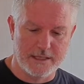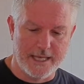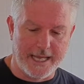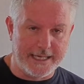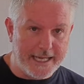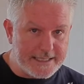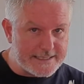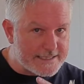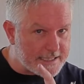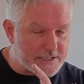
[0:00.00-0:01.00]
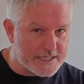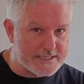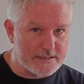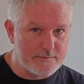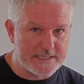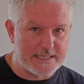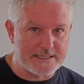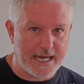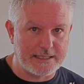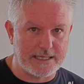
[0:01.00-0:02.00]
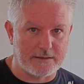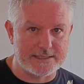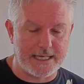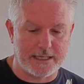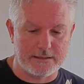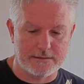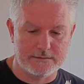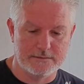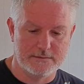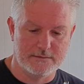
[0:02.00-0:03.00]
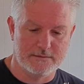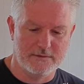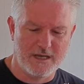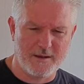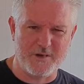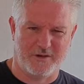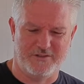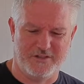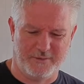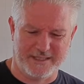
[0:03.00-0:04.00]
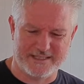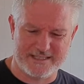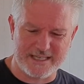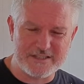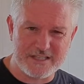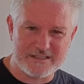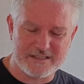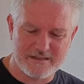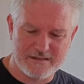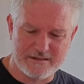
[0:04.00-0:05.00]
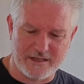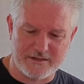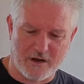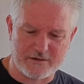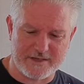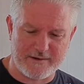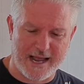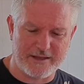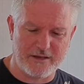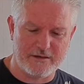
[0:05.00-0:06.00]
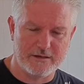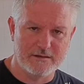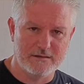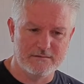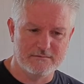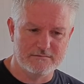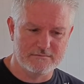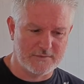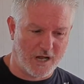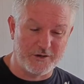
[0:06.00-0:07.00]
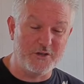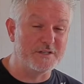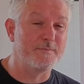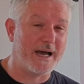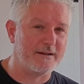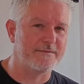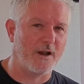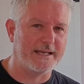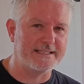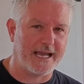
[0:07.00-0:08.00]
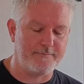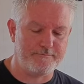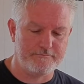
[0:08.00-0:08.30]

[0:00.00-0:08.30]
"He needs stitches," Mrs Tantal said. "I'm not doing stitches," the doctor argued. "I'll use butterfly tape."